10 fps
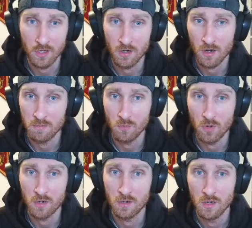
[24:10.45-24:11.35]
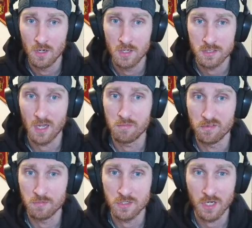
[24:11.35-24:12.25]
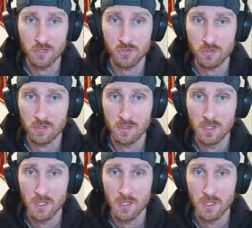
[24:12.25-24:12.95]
an RB1 type of potential,